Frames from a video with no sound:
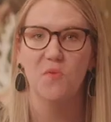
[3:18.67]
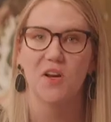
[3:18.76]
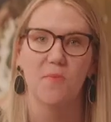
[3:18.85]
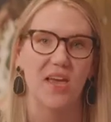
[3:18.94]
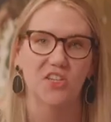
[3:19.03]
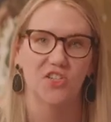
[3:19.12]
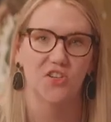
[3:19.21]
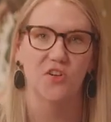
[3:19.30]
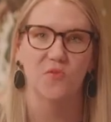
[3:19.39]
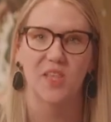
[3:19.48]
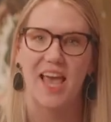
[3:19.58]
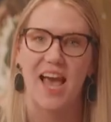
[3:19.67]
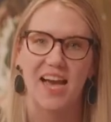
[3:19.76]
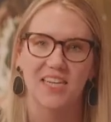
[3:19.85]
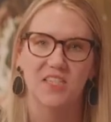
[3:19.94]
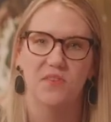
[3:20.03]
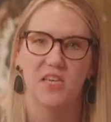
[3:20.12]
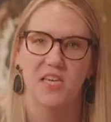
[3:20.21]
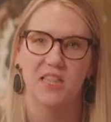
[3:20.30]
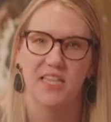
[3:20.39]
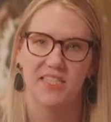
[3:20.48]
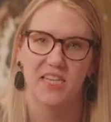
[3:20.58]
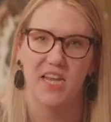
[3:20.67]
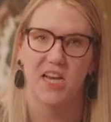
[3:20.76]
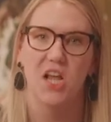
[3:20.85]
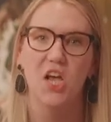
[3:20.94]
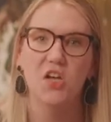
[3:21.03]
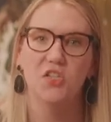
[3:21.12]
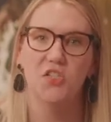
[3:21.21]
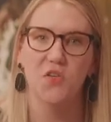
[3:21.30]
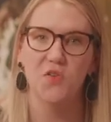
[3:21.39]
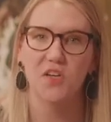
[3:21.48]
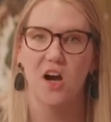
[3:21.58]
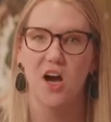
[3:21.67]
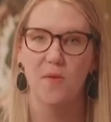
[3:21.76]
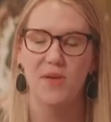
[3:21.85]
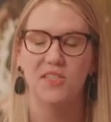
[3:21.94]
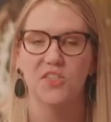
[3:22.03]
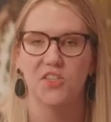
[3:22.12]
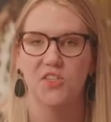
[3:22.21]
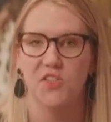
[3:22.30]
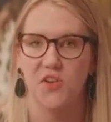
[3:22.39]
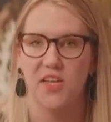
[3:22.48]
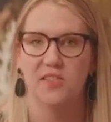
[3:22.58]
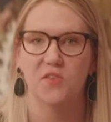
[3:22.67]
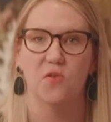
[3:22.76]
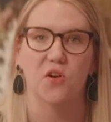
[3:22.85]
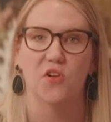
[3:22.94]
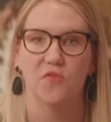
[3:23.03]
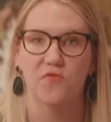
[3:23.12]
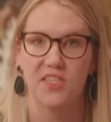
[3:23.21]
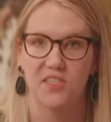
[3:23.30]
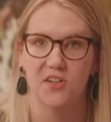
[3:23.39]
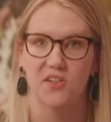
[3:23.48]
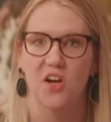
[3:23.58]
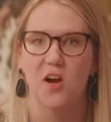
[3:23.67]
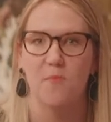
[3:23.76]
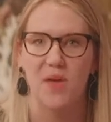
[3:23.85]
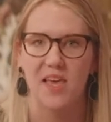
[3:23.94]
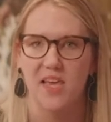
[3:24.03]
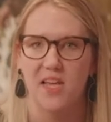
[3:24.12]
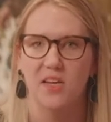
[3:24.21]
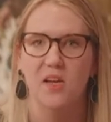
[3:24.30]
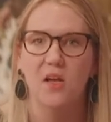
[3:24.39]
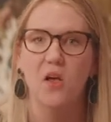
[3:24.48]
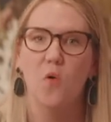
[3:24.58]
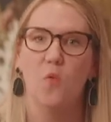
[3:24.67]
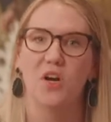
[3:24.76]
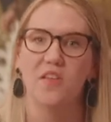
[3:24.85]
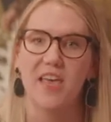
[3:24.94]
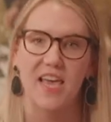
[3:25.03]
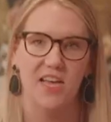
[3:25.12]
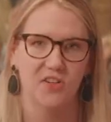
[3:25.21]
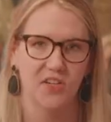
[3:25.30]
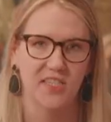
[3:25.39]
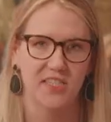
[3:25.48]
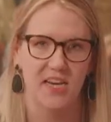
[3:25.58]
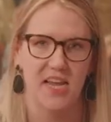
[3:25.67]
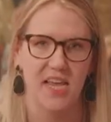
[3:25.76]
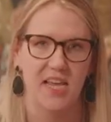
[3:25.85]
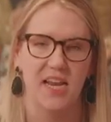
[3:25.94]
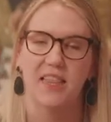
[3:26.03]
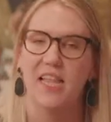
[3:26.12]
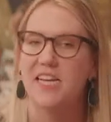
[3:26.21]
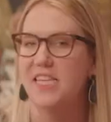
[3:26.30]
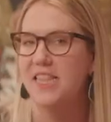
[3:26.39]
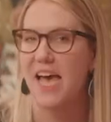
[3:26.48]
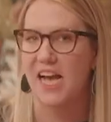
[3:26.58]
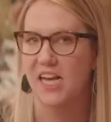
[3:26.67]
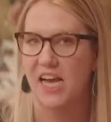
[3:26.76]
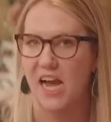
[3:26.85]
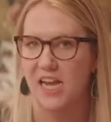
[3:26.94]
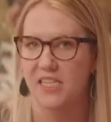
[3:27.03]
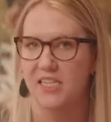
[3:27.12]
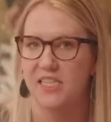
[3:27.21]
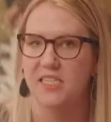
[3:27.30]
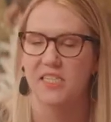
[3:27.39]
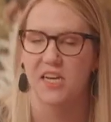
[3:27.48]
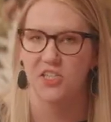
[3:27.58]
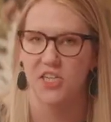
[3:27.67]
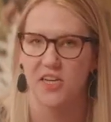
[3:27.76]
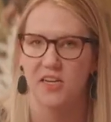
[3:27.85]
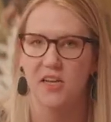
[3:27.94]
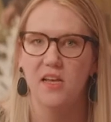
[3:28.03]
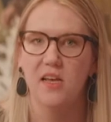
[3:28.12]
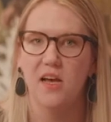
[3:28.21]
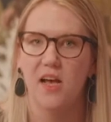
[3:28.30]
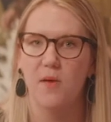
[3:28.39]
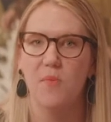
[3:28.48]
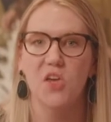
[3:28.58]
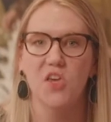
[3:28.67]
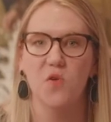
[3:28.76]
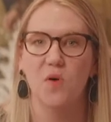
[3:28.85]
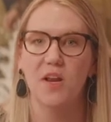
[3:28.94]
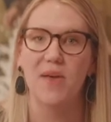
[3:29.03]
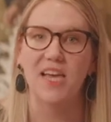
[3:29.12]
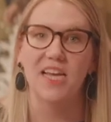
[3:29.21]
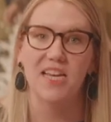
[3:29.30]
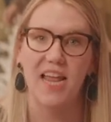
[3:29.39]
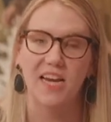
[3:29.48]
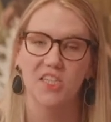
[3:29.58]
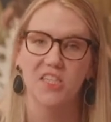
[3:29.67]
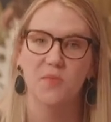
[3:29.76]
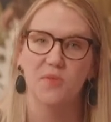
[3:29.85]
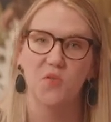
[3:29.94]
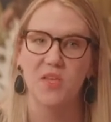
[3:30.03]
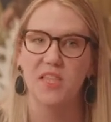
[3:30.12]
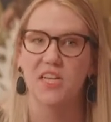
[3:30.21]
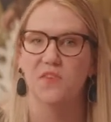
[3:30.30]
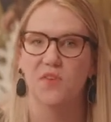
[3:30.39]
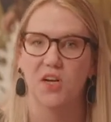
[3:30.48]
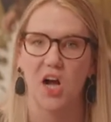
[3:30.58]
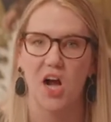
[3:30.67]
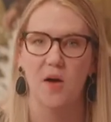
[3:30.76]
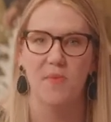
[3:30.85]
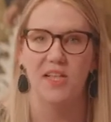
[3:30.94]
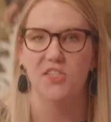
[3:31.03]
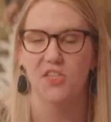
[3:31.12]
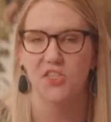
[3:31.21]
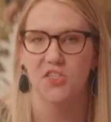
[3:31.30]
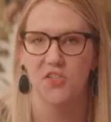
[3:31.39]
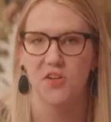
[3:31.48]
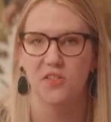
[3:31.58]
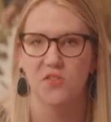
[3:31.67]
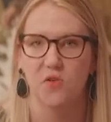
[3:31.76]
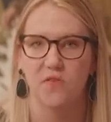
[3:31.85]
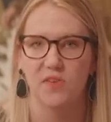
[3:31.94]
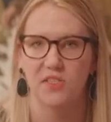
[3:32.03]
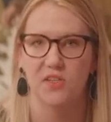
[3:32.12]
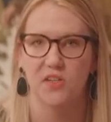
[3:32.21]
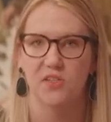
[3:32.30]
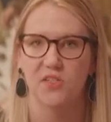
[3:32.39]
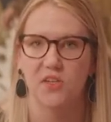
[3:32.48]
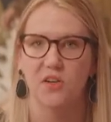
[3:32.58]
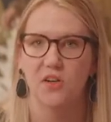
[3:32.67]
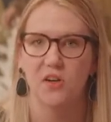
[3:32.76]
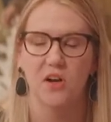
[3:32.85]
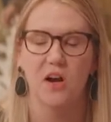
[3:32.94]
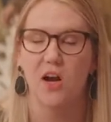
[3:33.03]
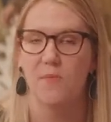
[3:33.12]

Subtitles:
want to make sure you're really actively listening to the comments your students or visitors are making. What are they interested in? And letting that guide the discussion. You want to make connections between the different comments your students or visitors are